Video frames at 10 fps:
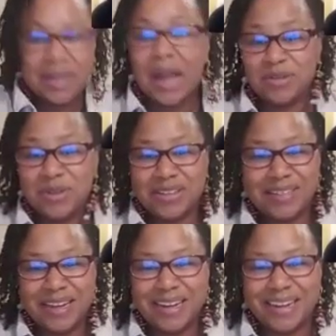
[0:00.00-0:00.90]
I was going to
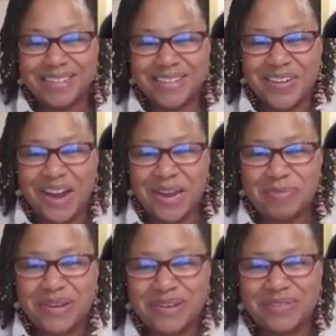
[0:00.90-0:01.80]
say that's a great
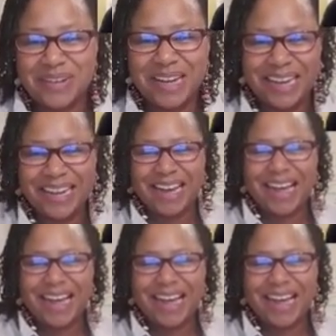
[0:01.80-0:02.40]
book to read.